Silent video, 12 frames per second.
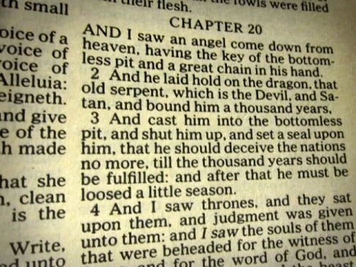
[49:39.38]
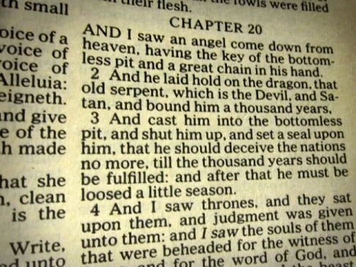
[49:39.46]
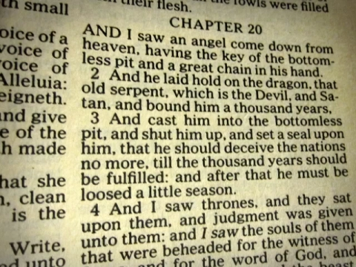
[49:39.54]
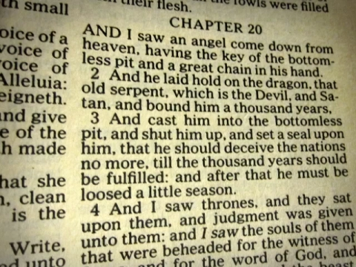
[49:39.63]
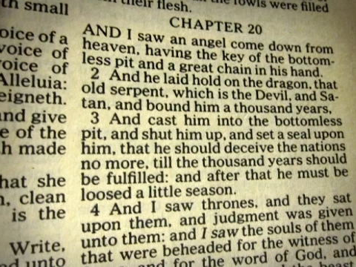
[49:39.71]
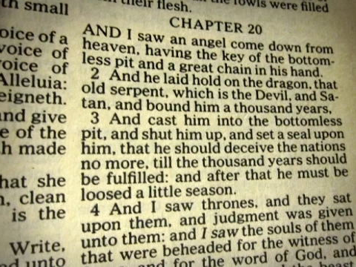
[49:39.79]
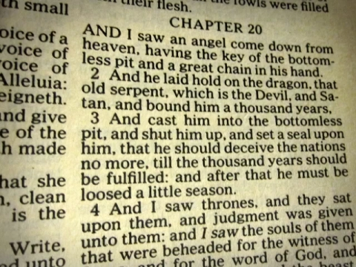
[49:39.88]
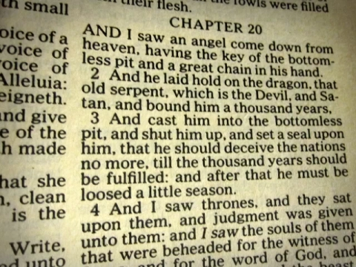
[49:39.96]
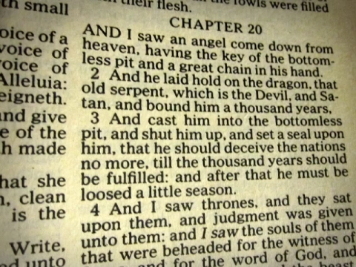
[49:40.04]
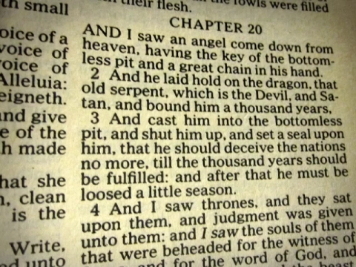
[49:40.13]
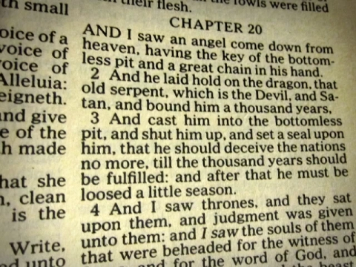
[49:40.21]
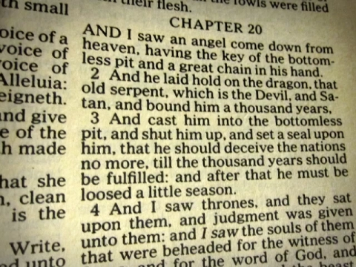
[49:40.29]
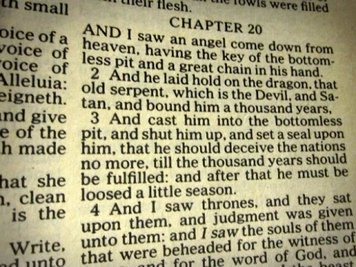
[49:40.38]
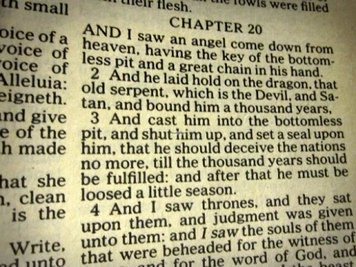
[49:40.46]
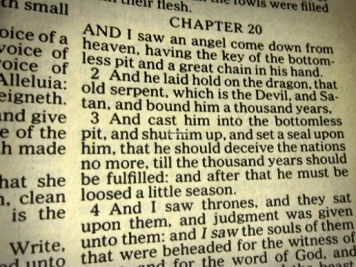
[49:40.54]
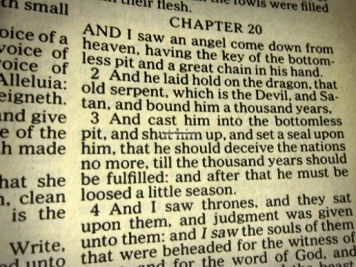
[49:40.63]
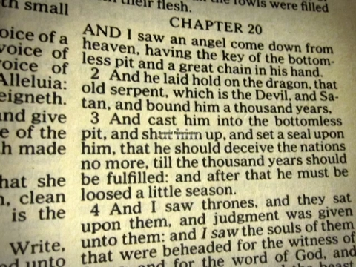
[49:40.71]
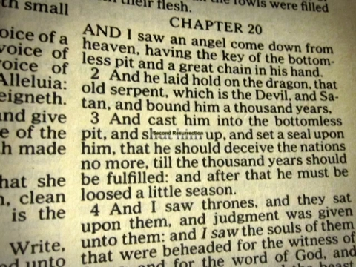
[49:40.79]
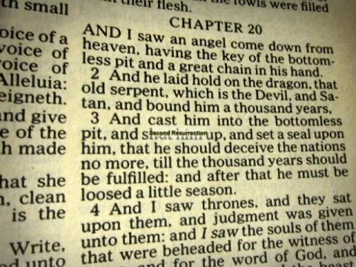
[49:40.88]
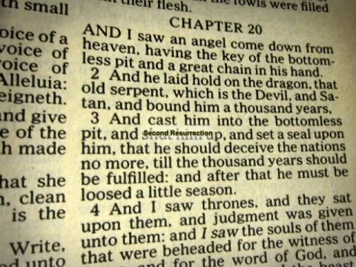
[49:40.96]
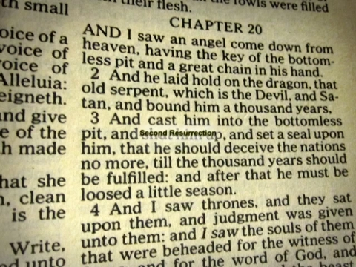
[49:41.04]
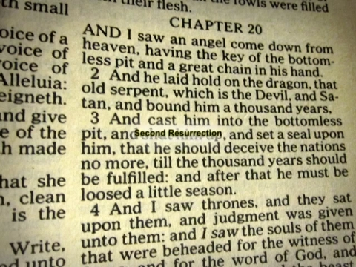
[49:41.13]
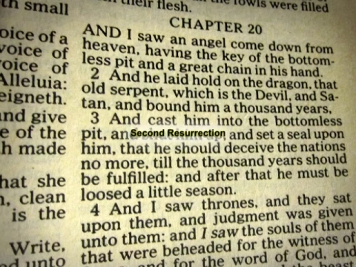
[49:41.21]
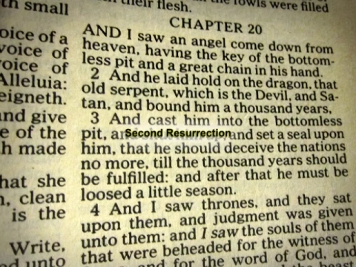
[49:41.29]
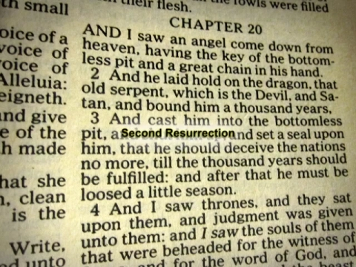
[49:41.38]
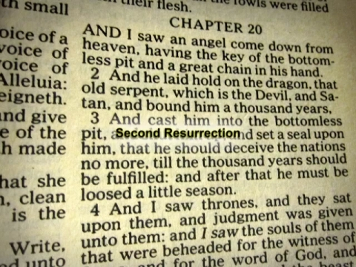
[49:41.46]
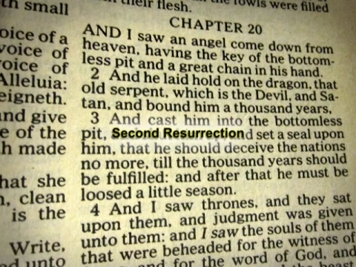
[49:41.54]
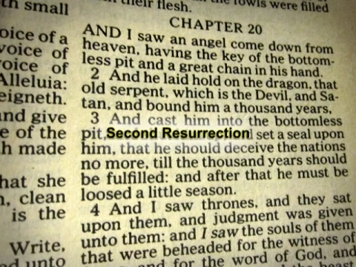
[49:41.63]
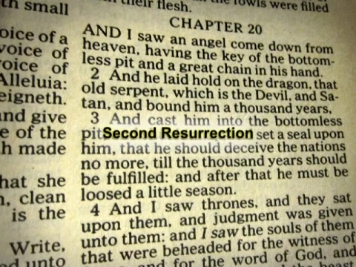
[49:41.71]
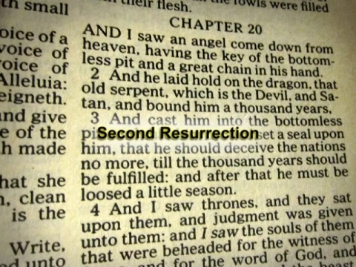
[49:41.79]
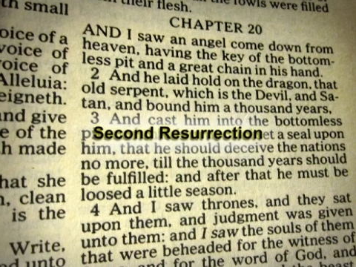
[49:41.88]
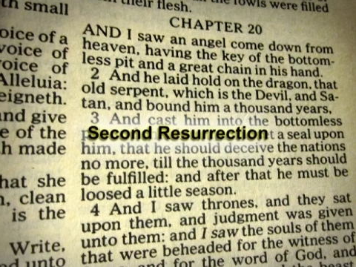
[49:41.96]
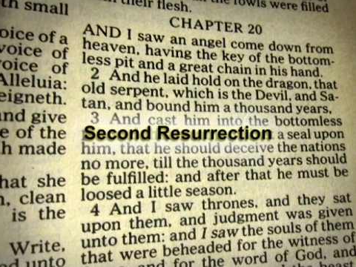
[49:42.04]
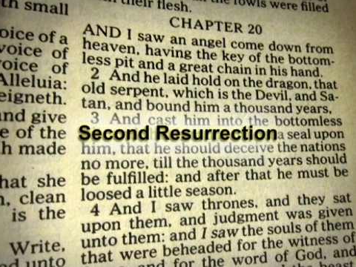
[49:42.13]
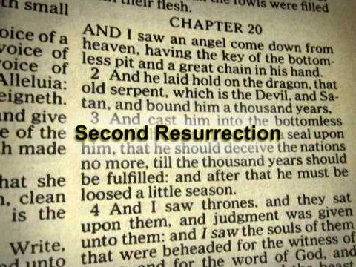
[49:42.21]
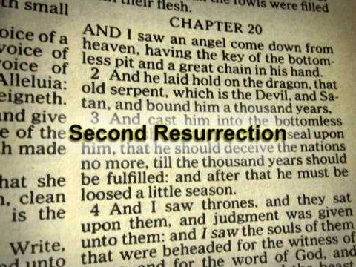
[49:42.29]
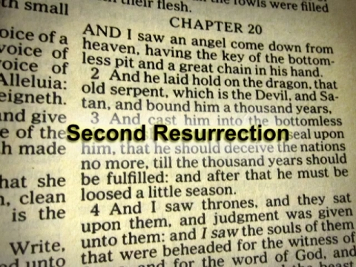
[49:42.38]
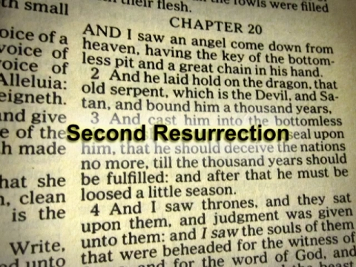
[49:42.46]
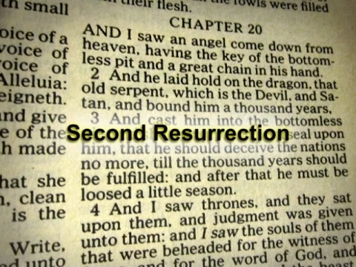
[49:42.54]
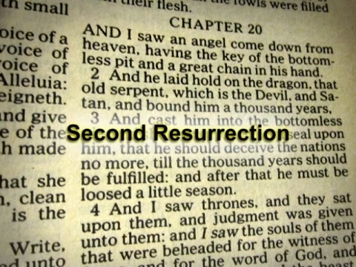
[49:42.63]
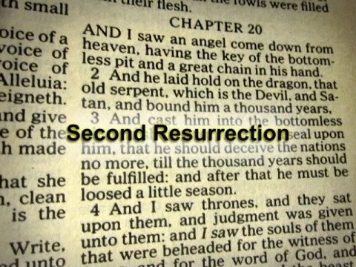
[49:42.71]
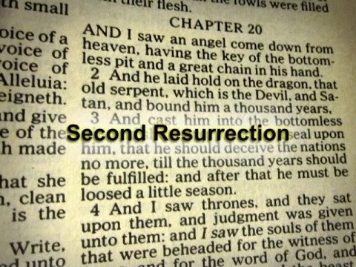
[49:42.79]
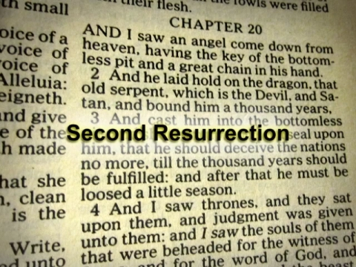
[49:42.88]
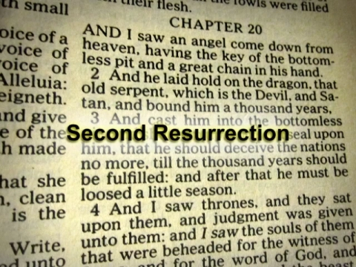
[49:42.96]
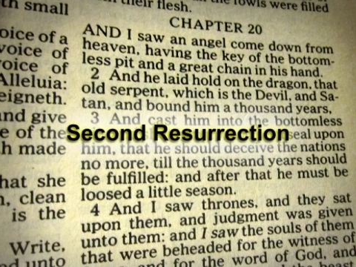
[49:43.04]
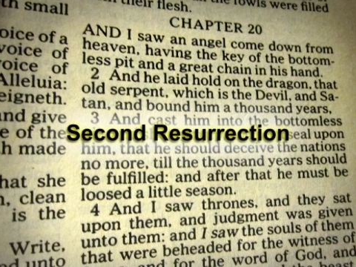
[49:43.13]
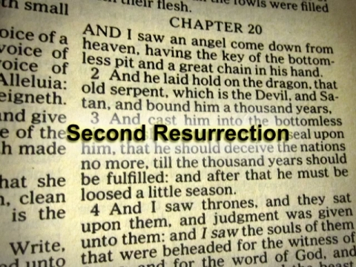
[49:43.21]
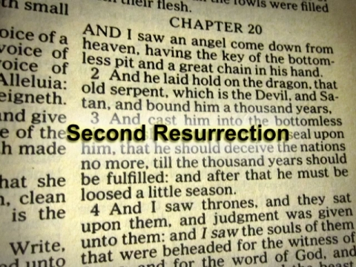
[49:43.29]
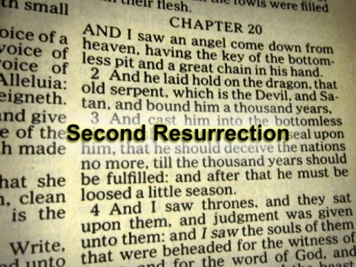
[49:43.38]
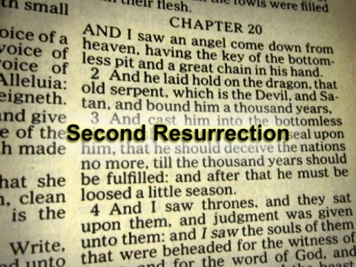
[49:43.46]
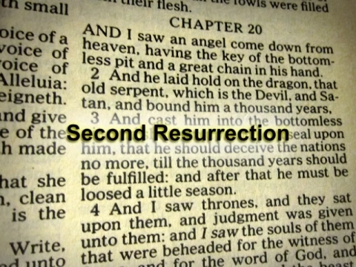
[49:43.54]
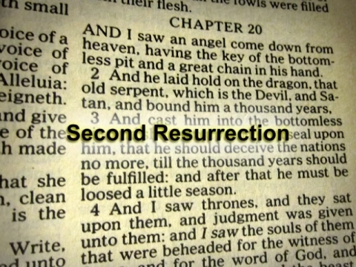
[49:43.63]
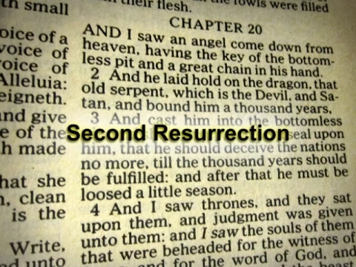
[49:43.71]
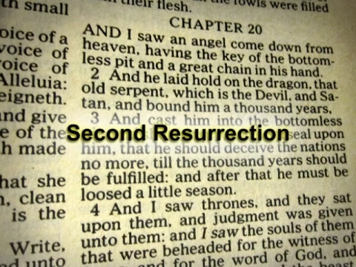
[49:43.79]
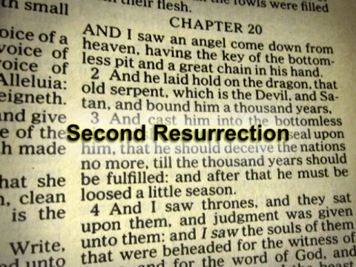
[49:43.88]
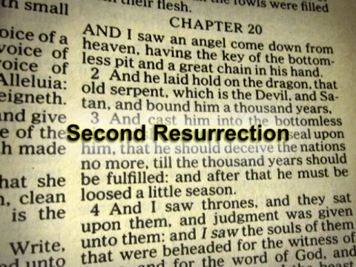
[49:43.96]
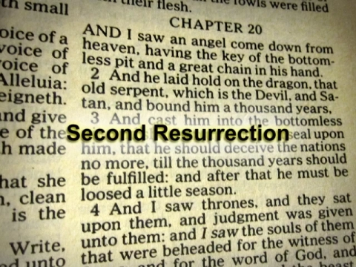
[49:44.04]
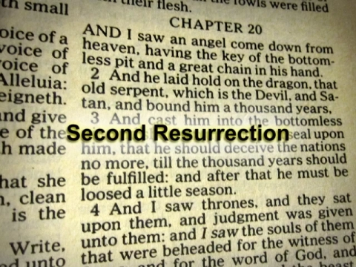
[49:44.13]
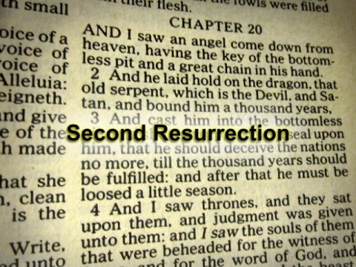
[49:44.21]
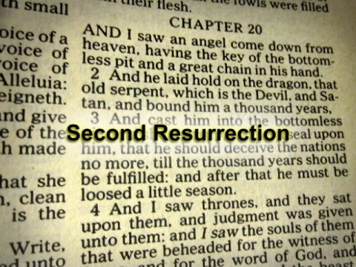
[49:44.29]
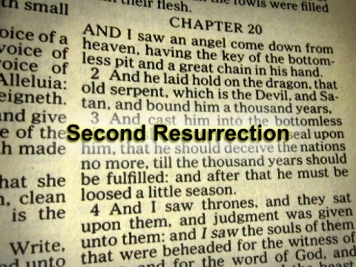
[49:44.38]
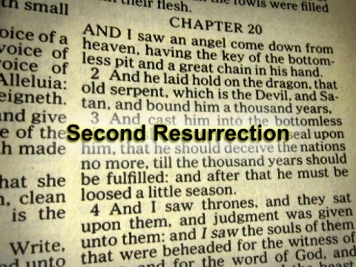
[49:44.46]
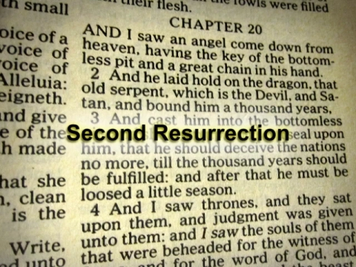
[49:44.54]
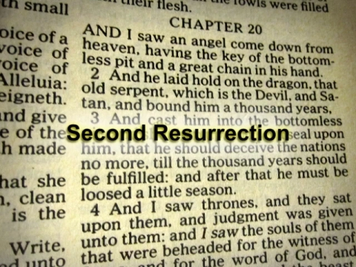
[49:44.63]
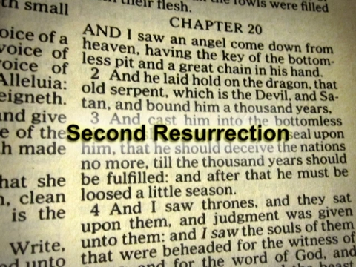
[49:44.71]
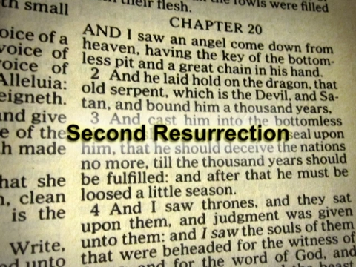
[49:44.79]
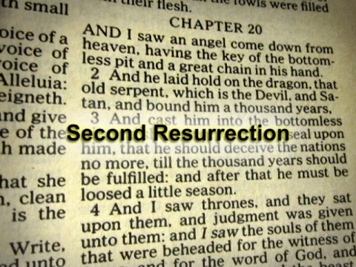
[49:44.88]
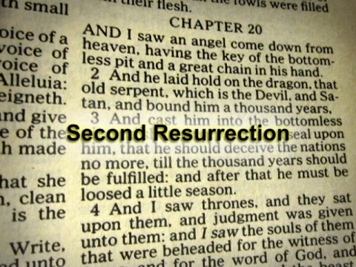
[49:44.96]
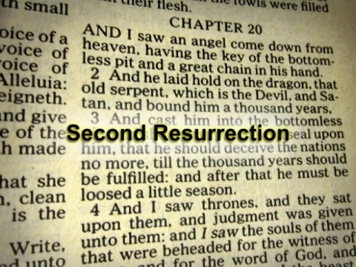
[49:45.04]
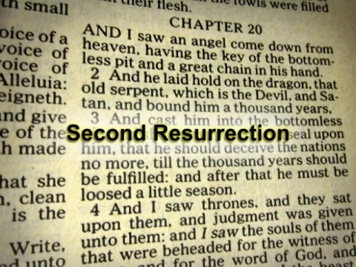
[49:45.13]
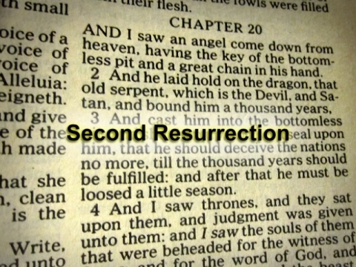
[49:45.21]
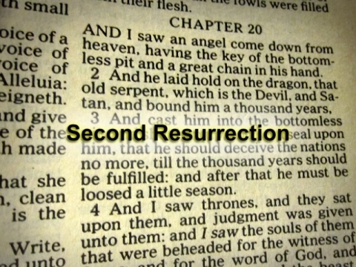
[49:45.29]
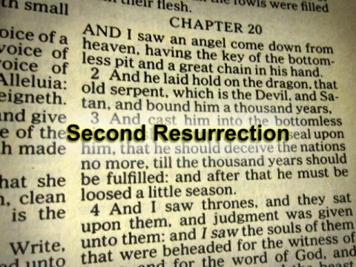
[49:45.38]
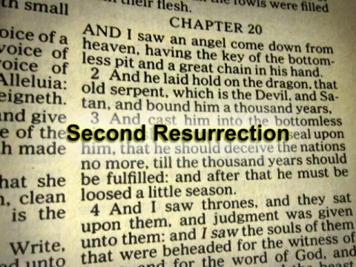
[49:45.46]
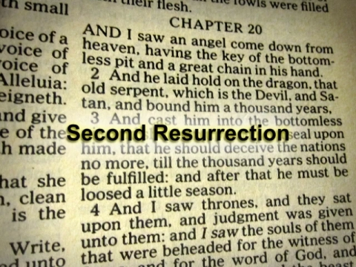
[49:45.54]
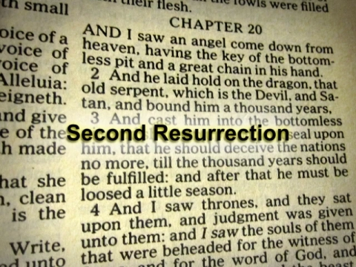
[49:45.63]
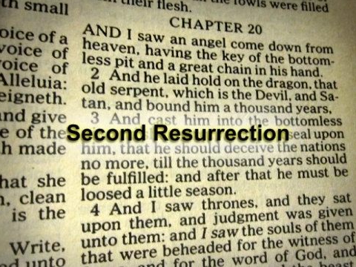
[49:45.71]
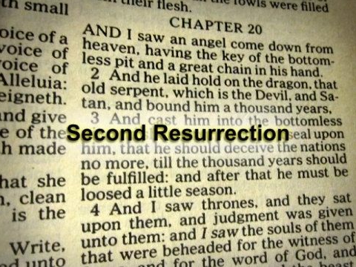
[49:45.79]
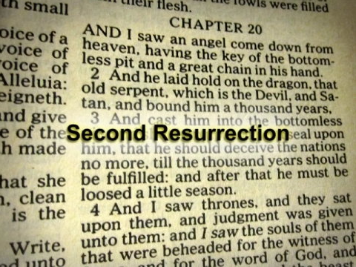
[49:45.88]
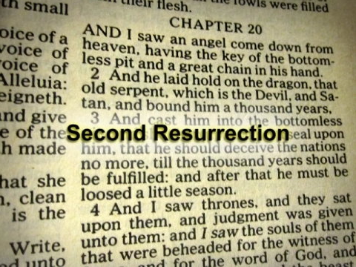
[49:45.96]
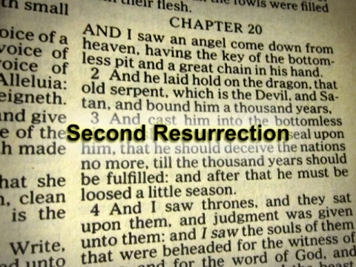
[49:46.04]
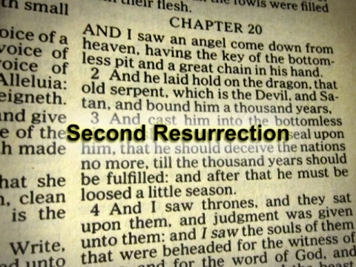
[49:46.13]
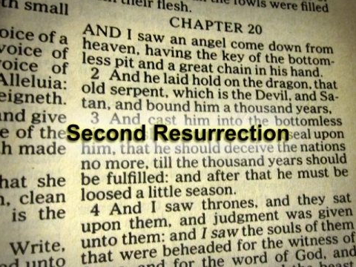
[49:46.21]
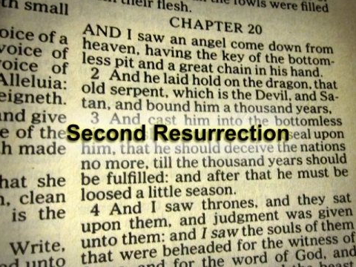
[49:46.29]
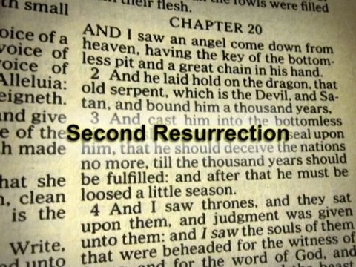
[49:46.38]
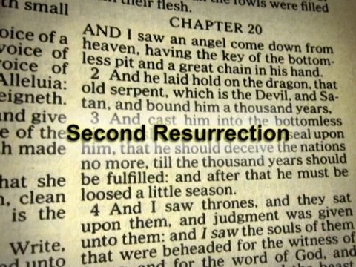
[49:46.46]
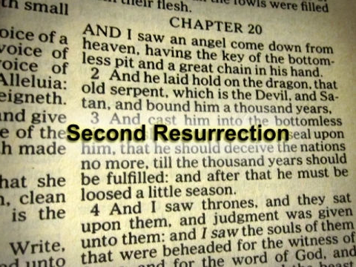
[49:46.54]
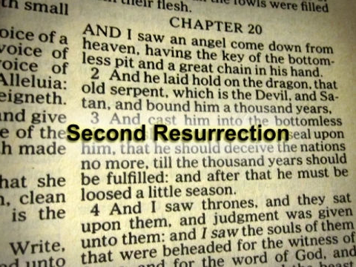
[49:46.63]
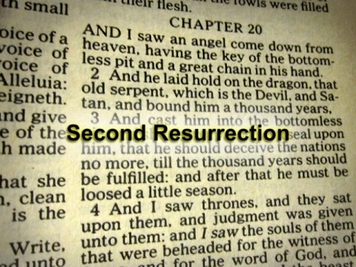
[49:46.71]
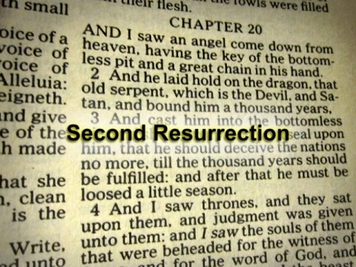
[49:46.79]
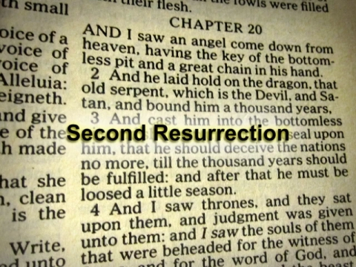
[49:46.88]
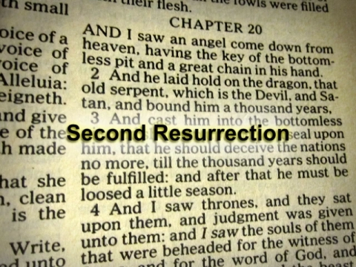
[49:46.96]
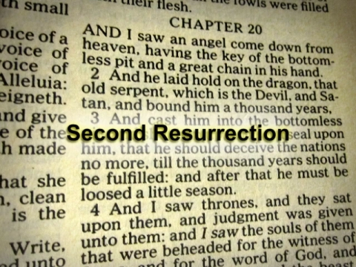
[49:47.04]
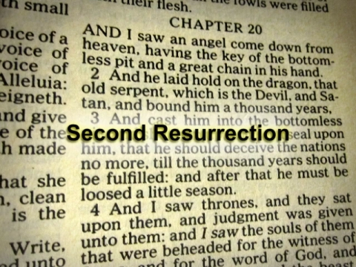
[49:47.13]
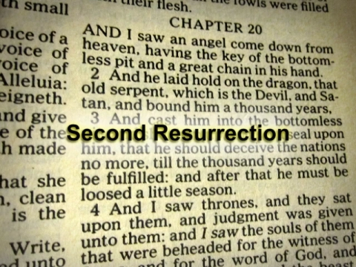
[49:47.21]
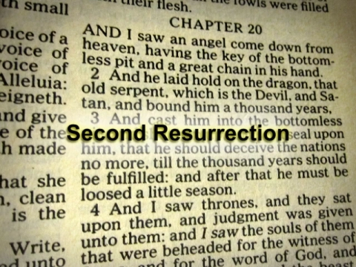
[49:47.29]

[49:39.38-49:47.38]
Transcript: No face is visible, so there are no lips to read.